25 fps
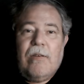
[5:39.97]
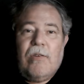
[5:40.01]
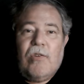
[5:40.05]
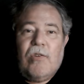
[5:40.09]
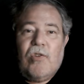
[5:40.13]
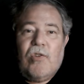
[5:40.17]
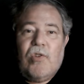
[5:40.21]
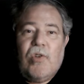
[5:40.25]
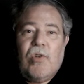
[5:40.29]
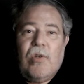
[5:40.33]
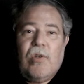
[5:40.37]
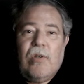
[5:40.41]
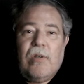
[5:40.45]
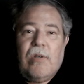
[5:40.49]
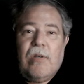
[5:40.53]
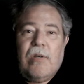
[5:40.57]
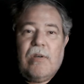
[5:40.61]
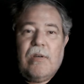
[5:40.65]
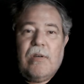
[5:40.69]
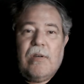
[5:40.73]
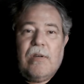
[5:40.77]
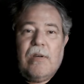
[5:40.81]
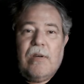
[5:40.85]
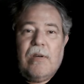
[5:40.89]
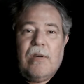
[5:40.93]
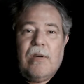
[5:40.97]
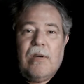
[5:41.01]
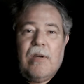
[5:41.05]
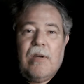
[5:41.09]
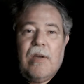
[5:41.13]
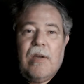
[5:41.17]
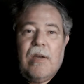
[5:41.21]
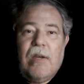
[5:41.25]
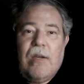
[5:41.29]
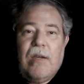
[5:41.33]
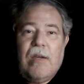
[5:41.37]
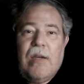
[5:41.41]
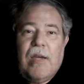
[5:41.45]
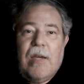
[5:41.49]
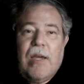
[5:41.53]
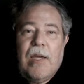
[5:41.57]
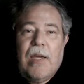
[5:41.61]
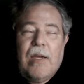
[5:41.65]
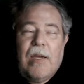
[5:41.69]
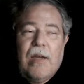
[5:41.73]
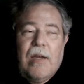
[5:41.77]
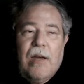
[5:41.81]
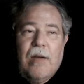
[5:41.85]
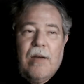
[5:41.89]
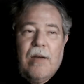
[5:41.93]
took
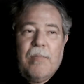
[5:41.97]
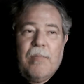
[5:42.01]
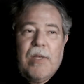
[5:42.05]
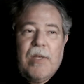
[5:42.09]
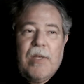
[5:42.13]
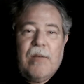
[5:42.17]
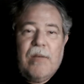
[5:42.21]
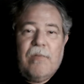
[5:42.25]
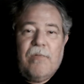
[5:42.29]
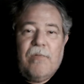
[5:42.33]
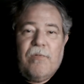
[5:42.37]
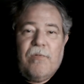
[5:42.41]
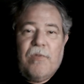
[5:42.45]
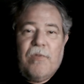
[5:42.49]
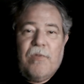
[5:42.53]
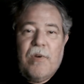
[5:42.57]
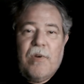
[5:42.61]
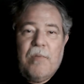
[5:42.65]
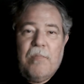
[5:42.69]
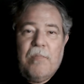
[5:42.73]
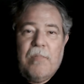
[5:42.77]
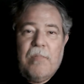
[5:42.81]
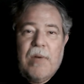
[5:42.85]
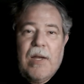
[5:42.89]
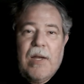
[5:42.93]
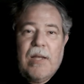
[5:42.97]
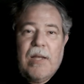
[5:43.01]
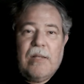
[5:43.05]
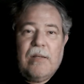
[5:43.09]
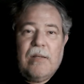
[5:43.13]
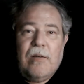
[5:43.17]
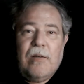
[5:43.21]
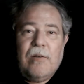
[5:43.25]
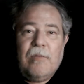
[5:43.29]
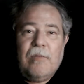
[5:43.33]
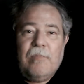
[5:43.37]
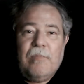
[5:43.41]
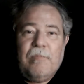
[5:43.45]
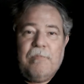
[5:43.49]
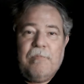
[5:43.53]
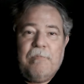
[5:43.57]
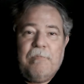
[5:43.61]
a comment from Milo